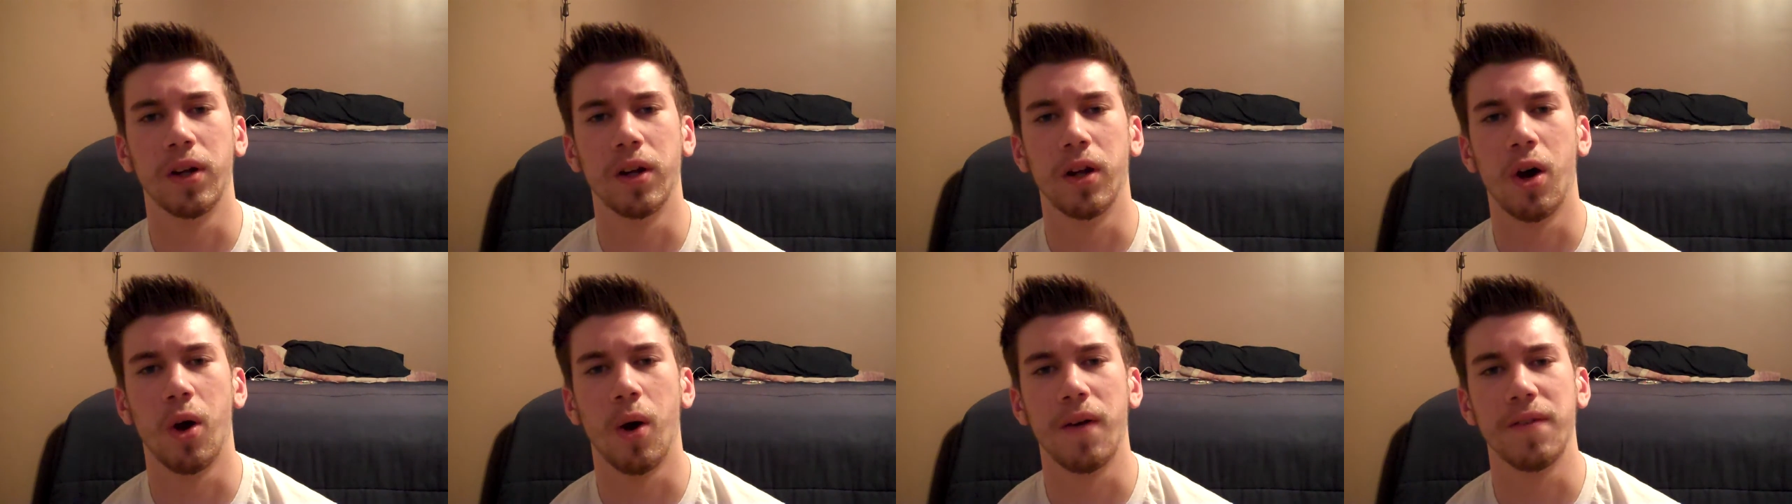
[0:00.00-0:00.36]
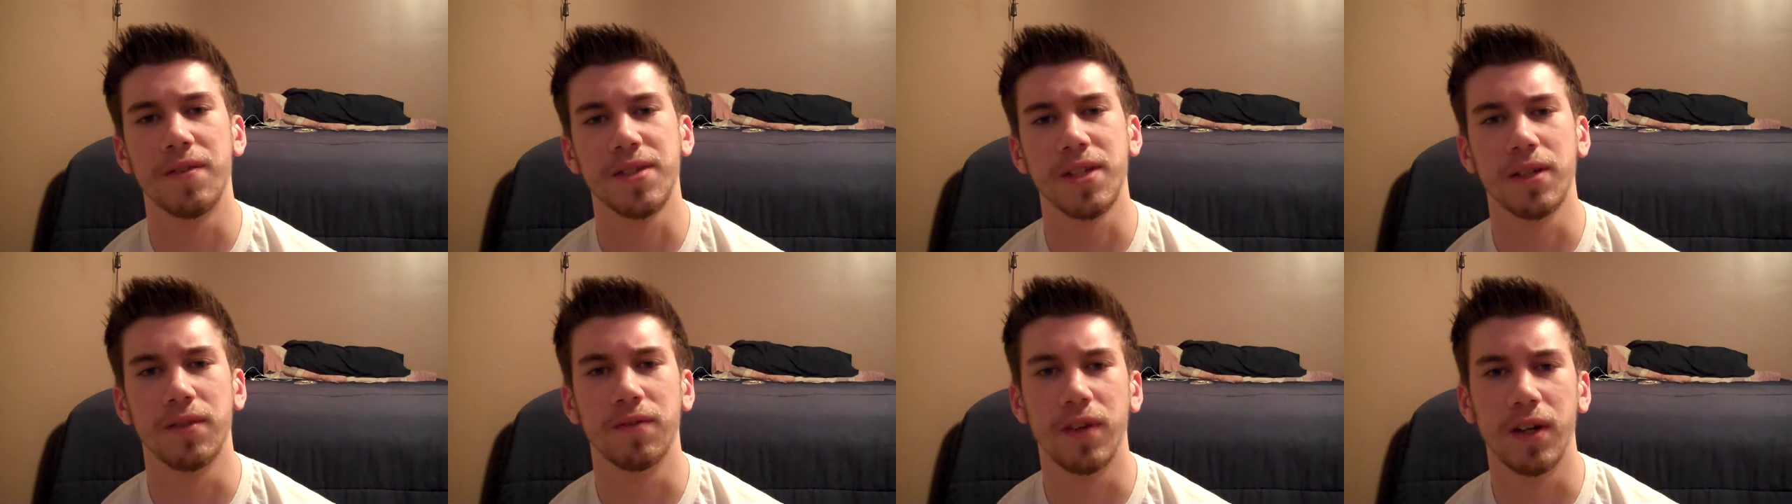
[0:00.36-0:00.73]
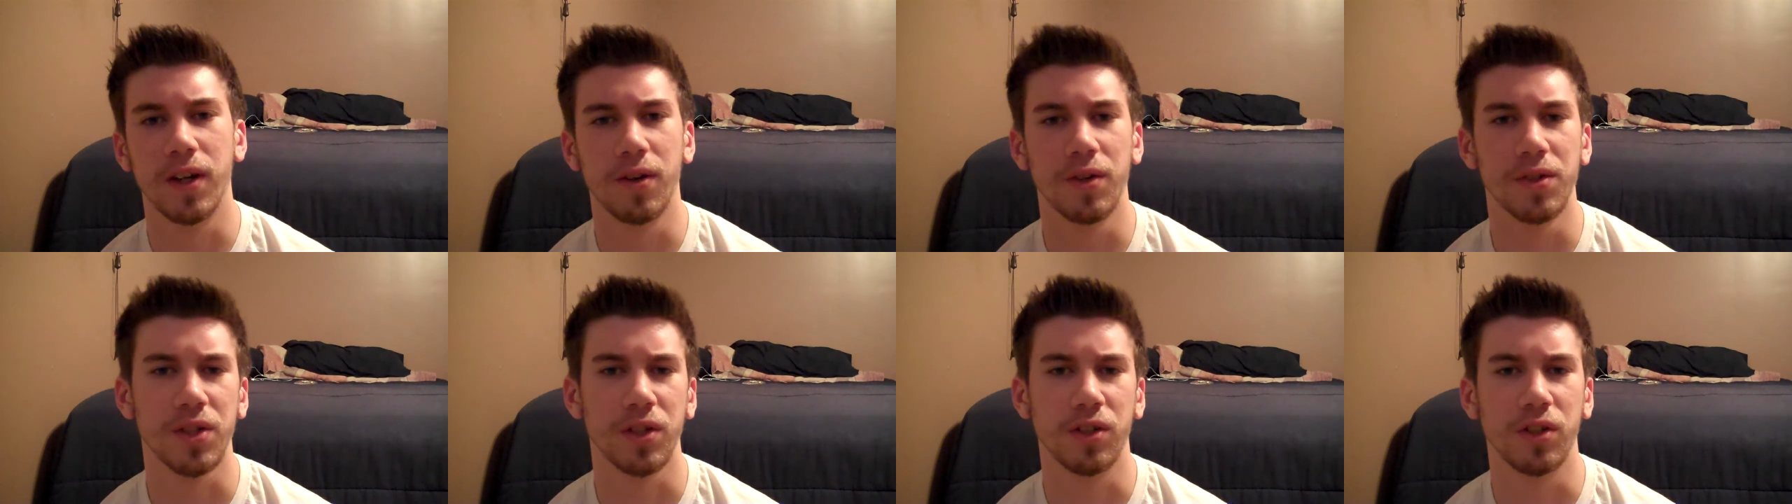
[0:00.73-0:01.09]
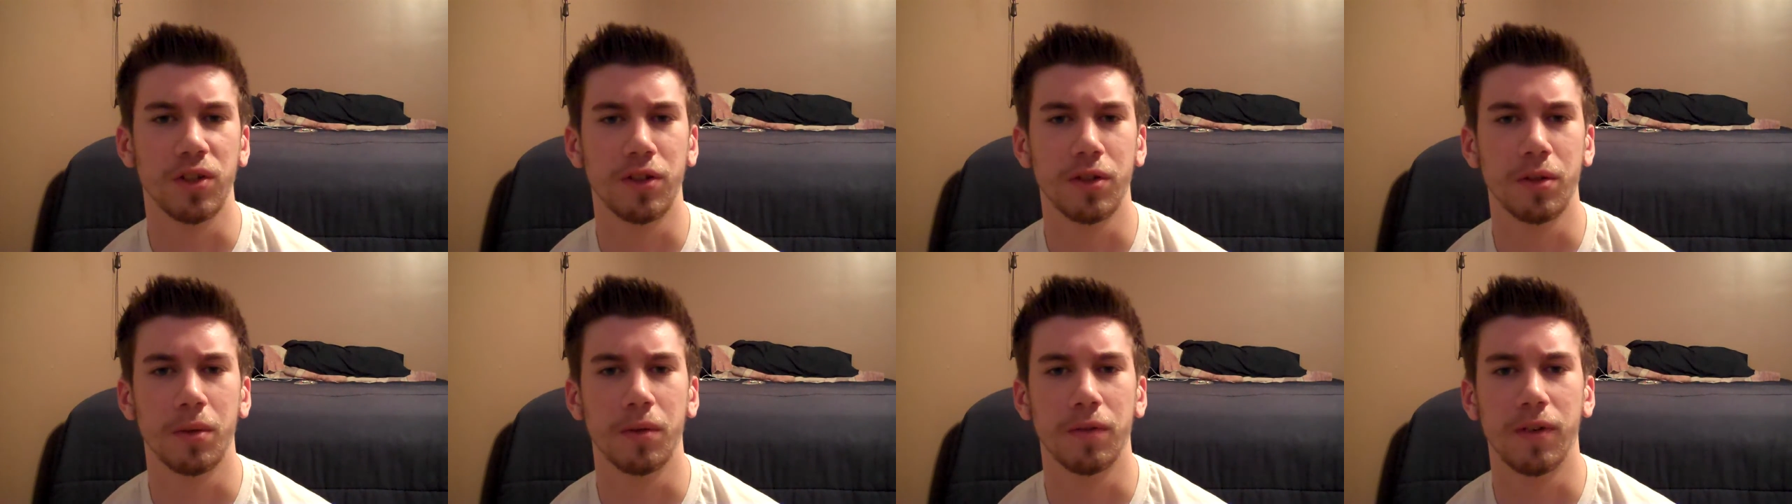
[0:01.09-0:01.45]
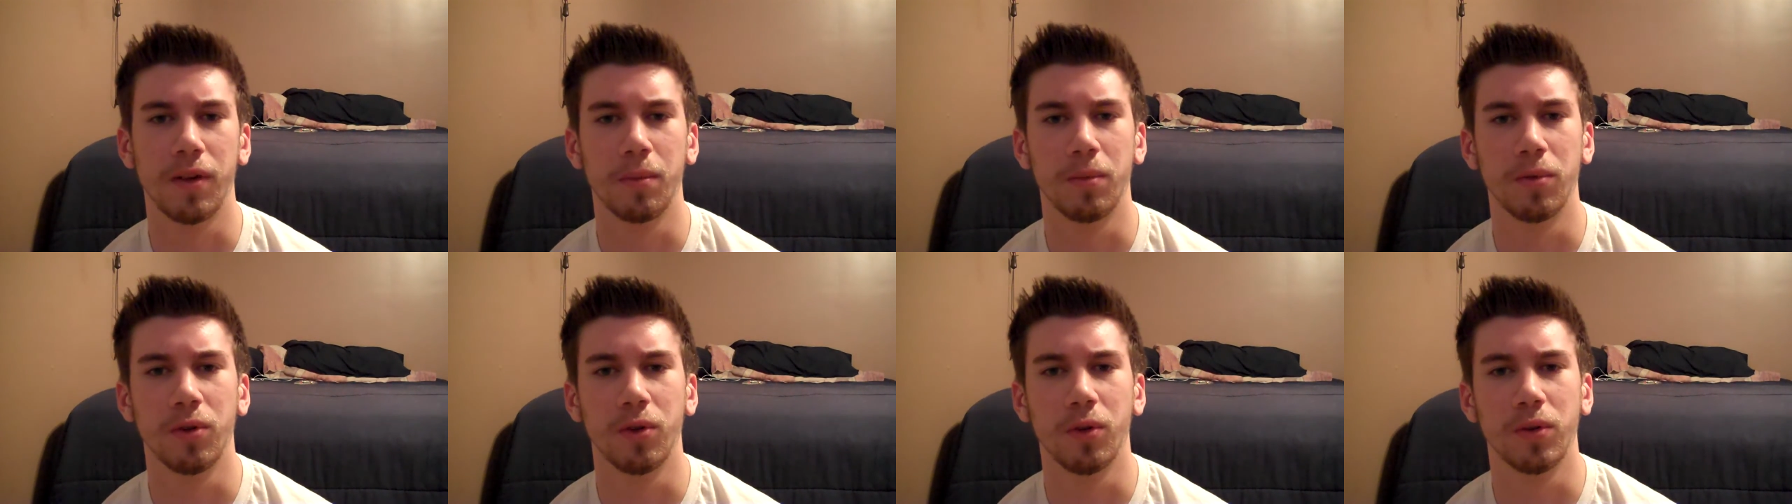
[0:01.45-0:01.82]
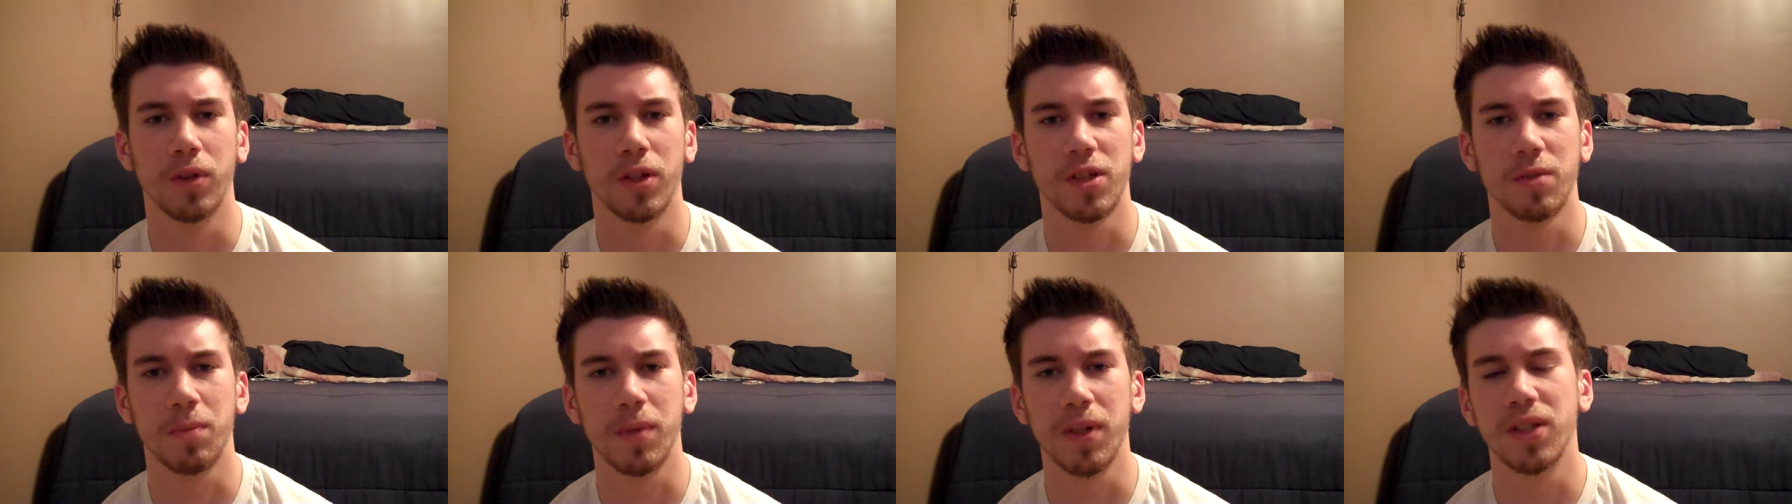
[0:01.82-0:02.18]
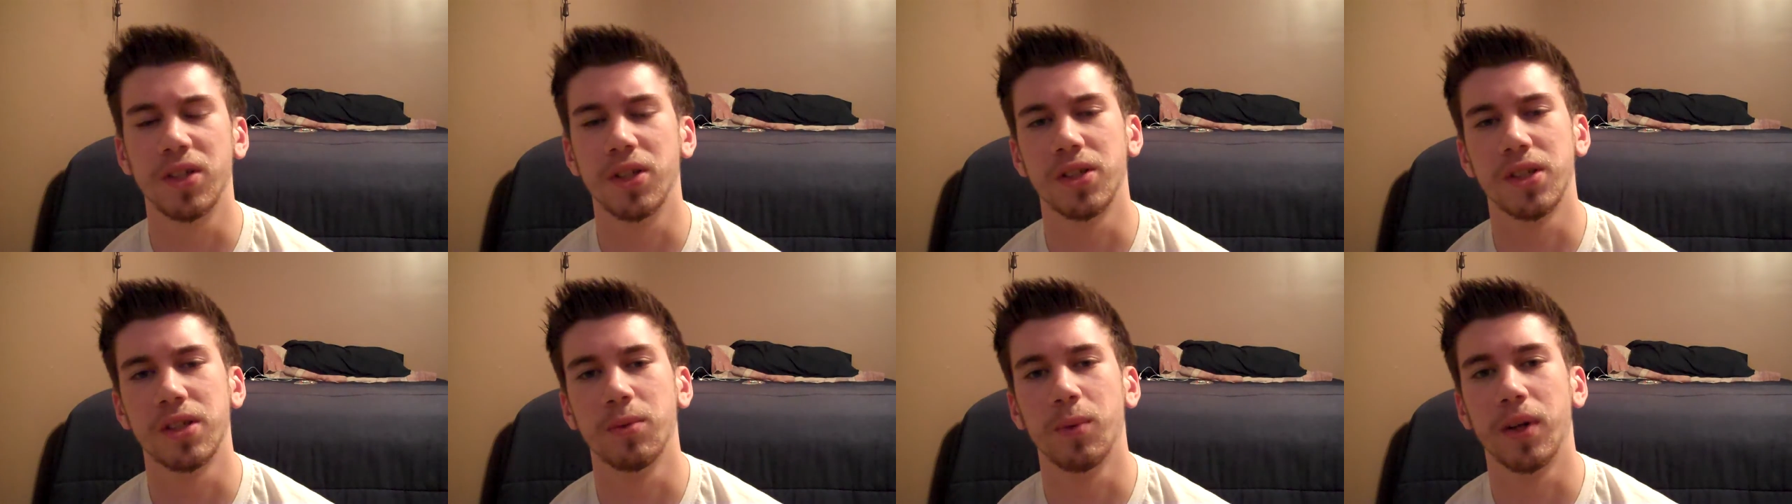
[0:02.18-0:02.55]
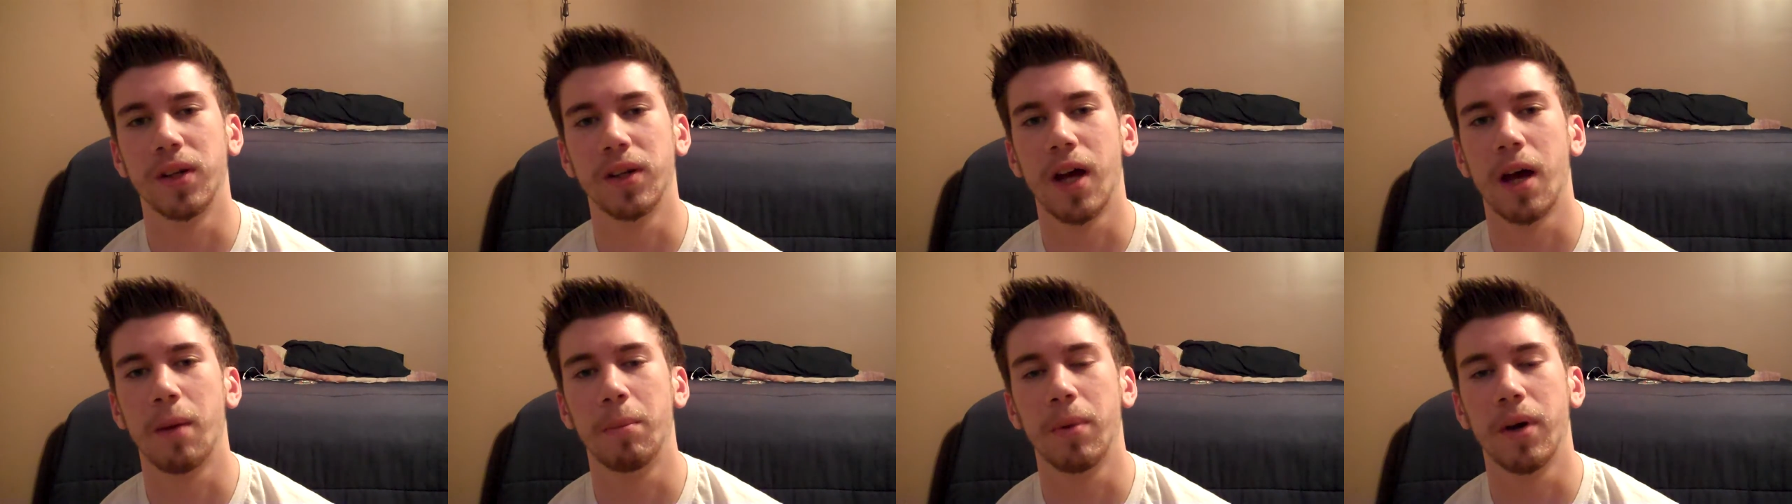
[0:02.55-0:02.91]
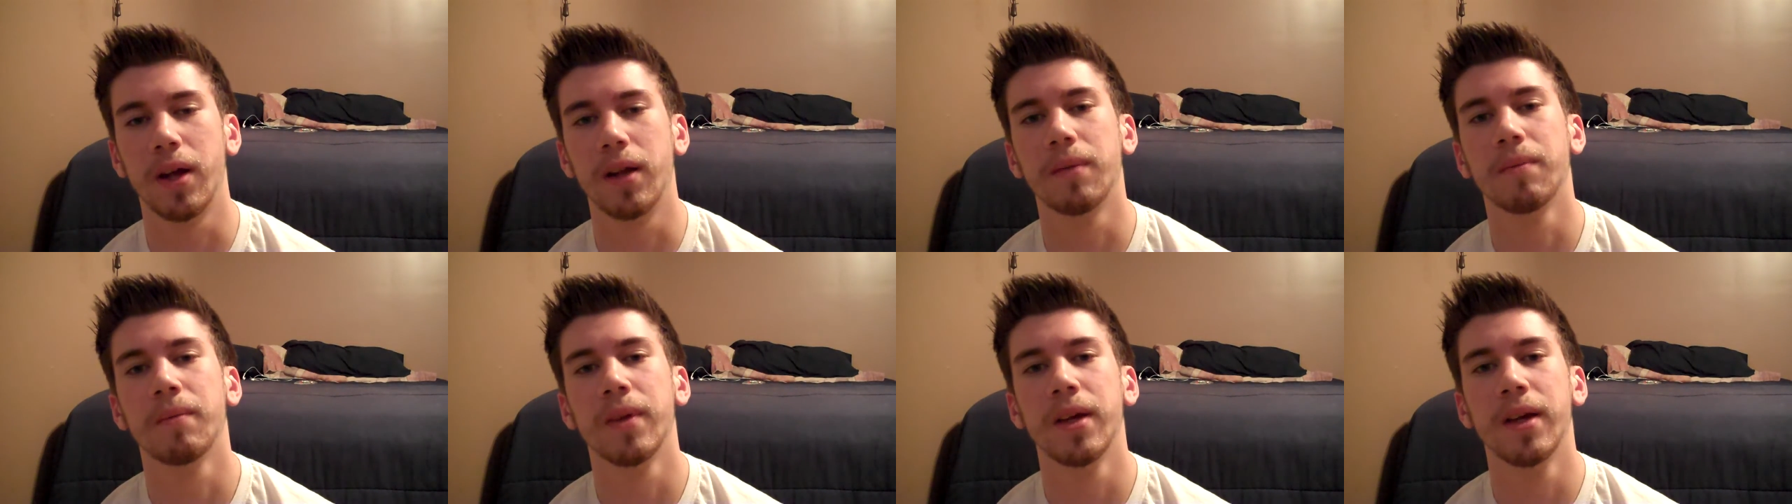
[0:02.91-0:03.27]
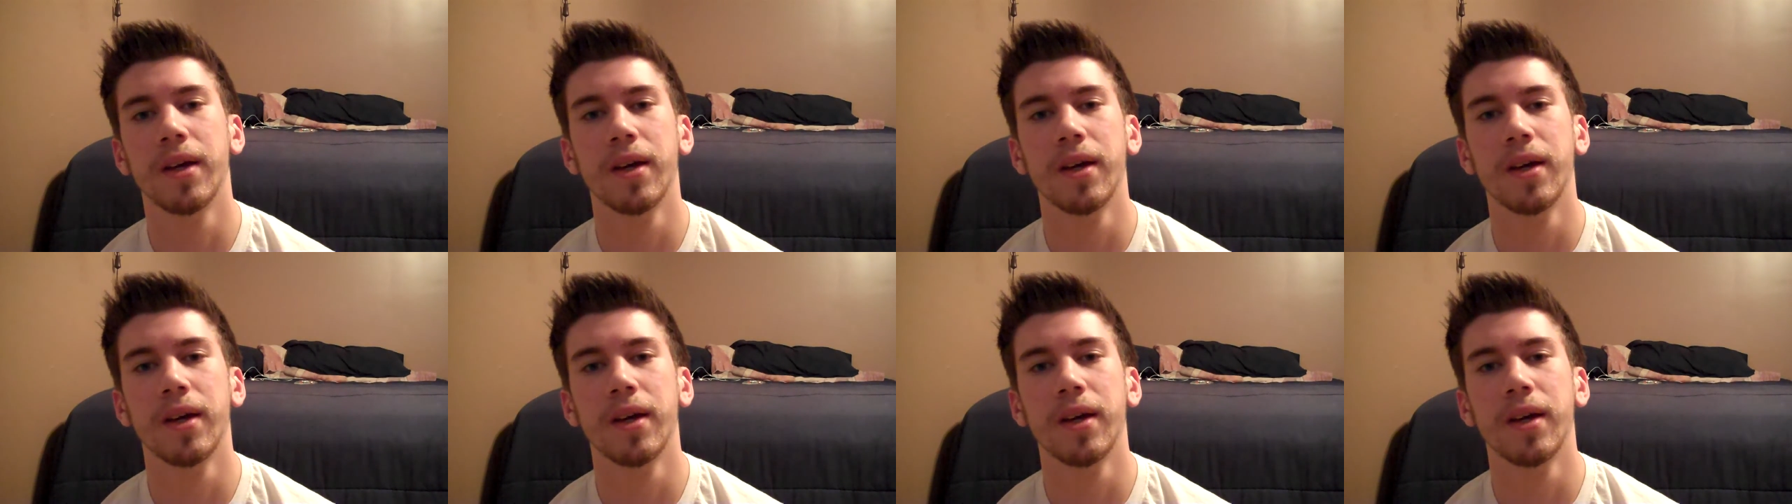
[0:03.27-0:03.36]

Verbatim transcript: you know, I've seen videos on YouTube of him doing the speeches and whatnot, but